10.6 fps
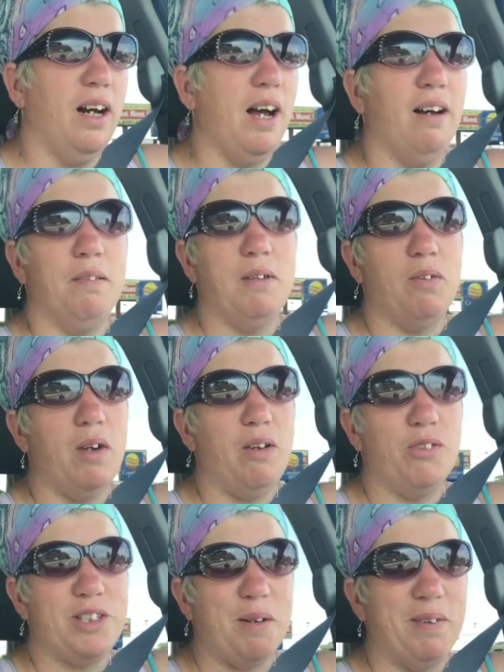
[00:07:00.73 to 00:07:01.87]
Oh, I'm not ready
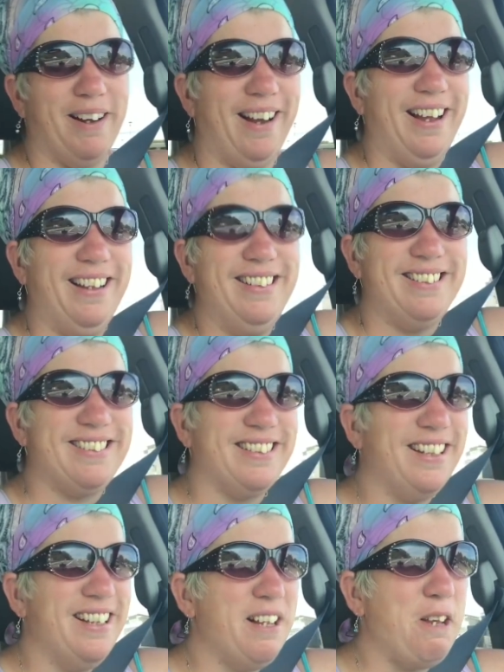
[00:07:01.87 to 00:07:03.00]
for summer, guys.
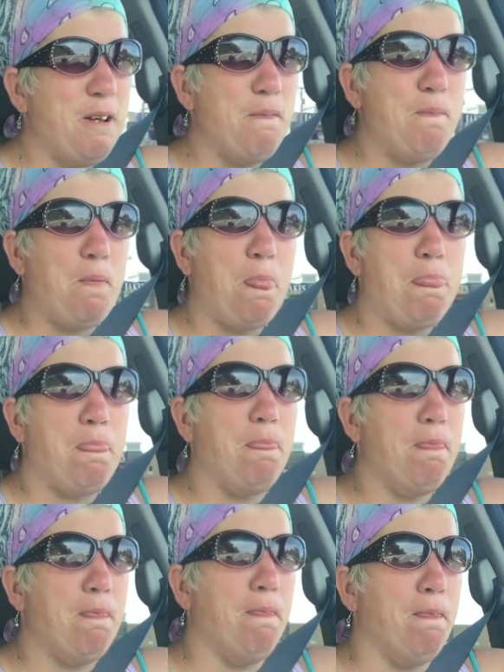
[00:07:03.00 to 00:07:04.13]

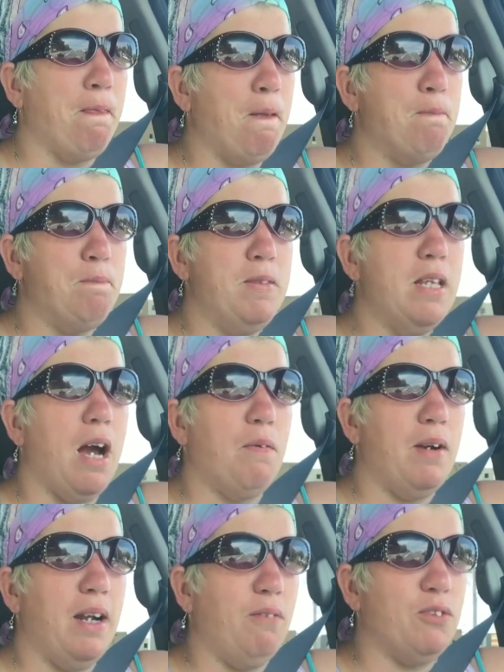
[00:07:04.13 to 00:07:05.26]
Not
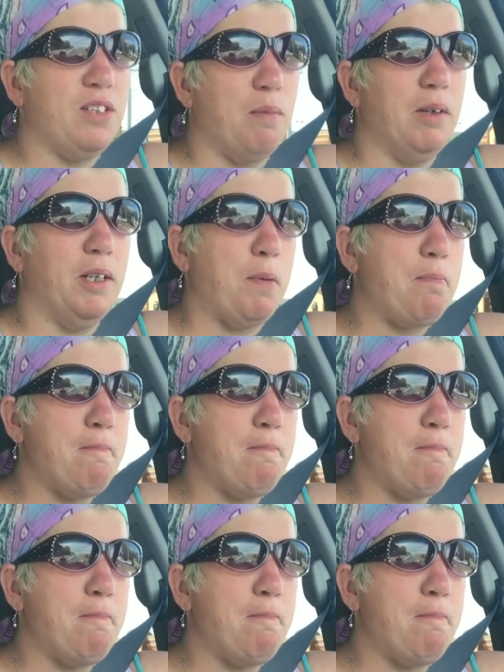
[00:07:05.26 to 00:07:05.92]
ready for summer.